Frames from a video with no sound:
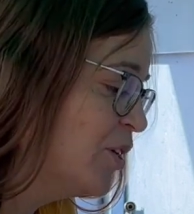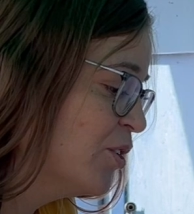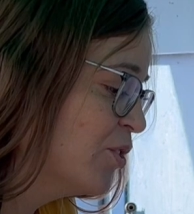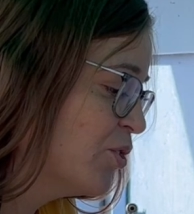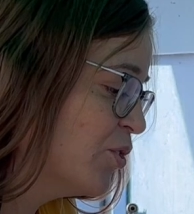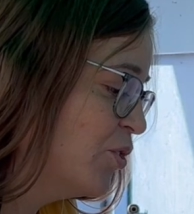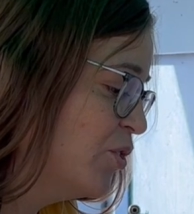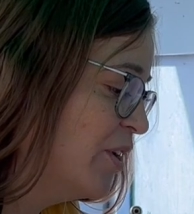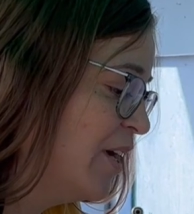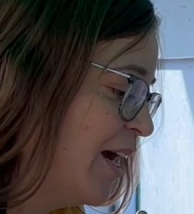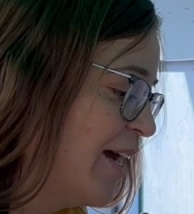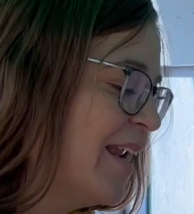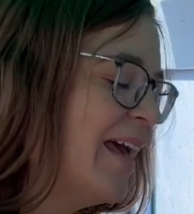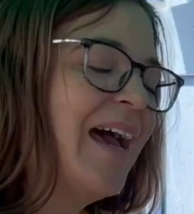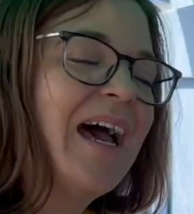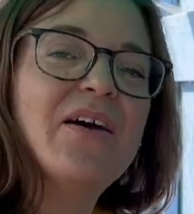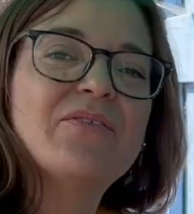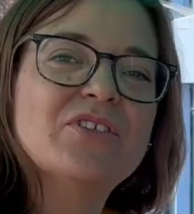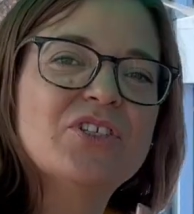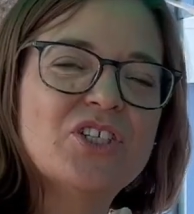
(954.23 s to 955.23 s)
So you kind of
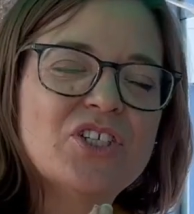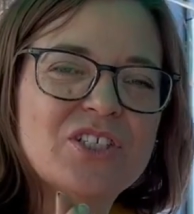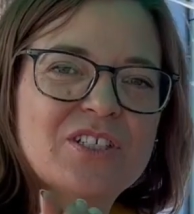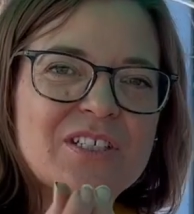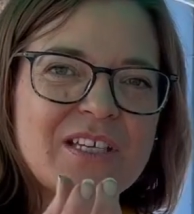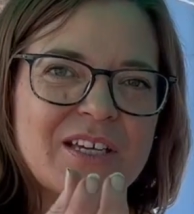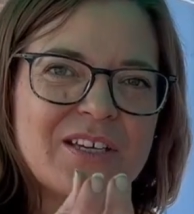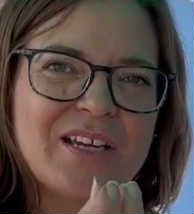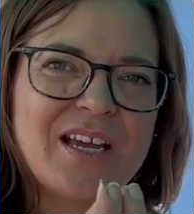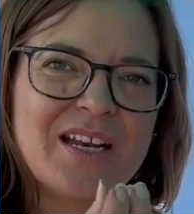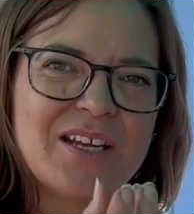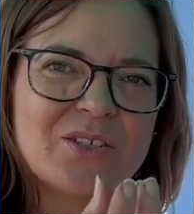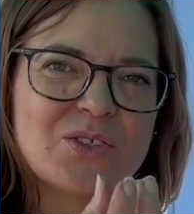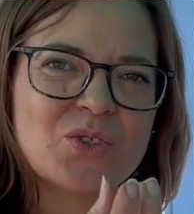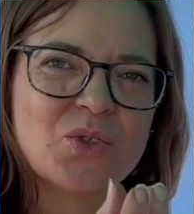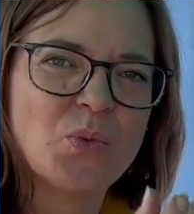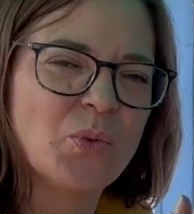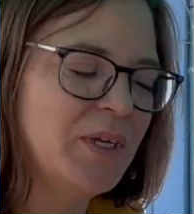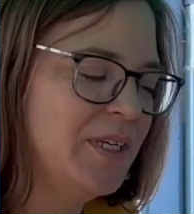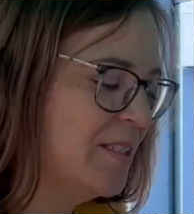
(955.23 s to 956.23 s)
have to just like kind of
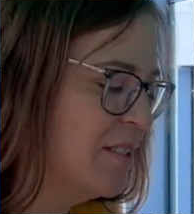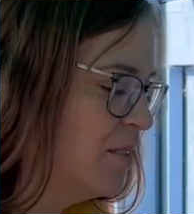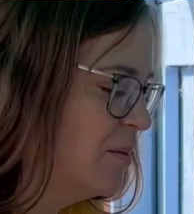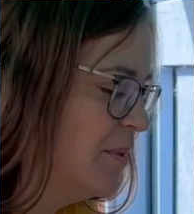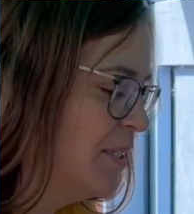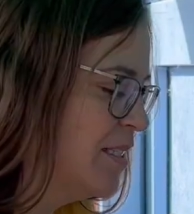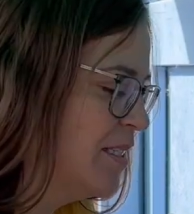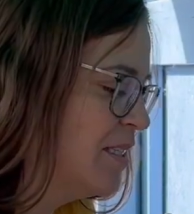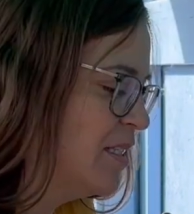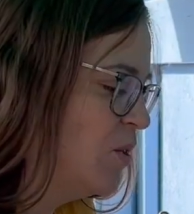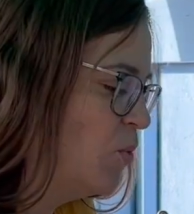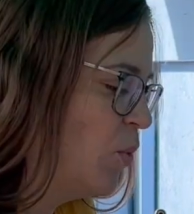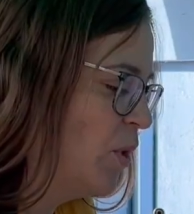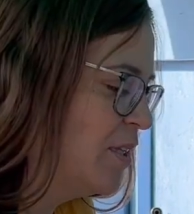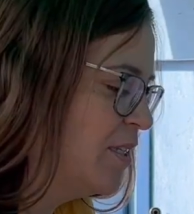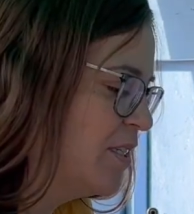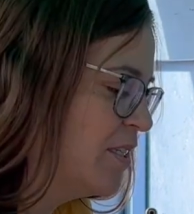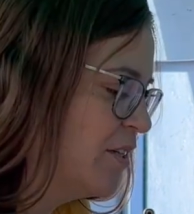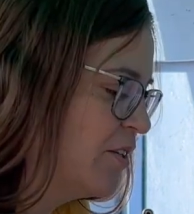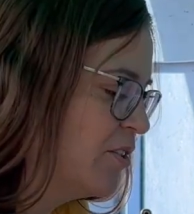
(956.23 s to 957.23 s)
squeeze them and see
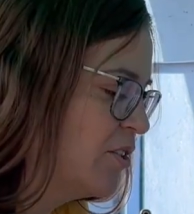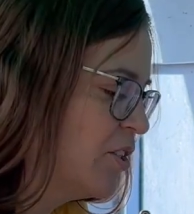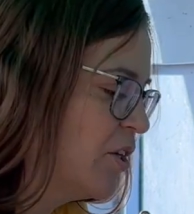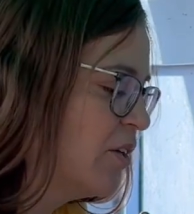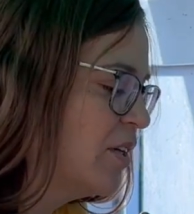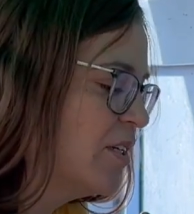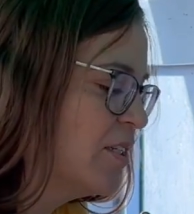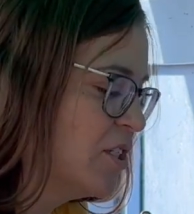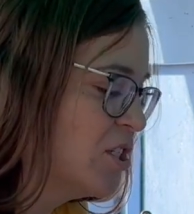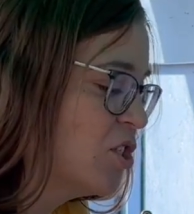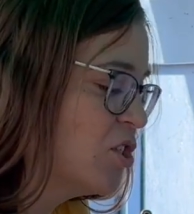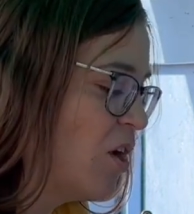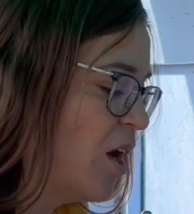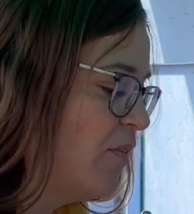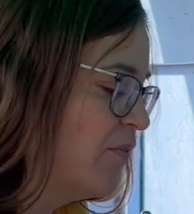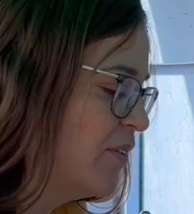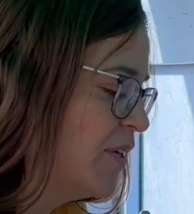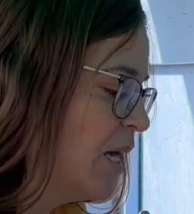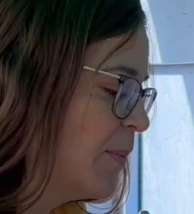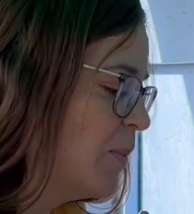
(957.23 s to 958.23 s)
once they're starting to
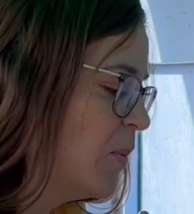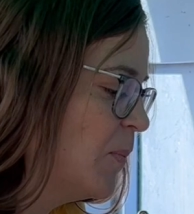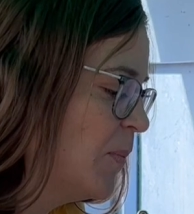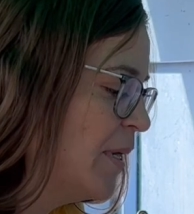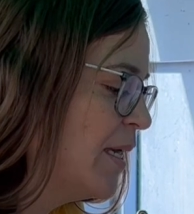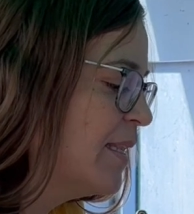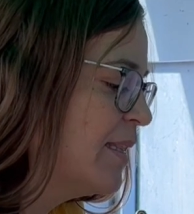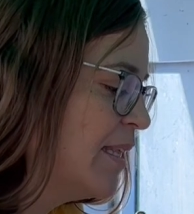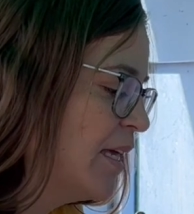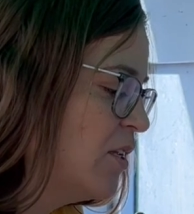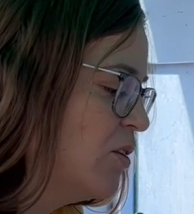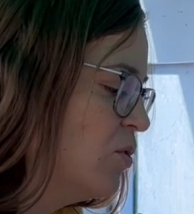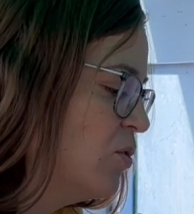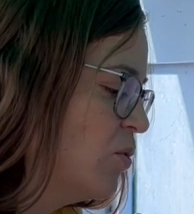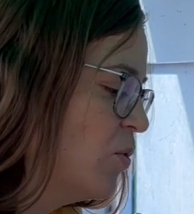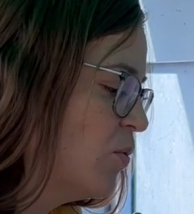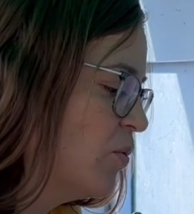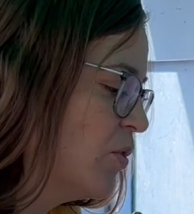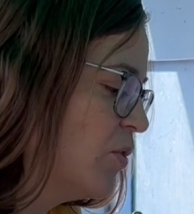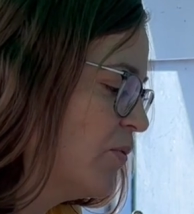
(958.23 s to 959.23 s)
soften up a bit, then you
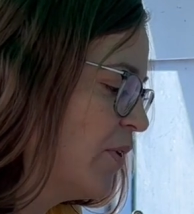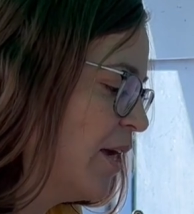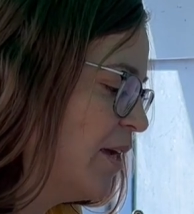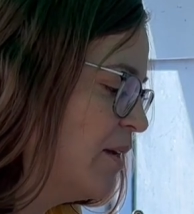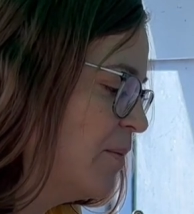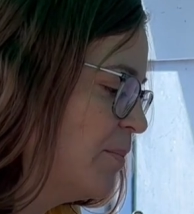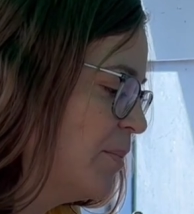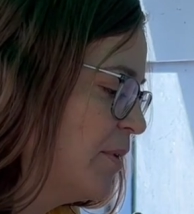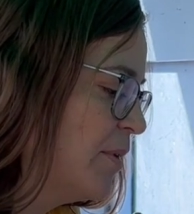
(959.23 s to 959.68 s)
know they're ripe.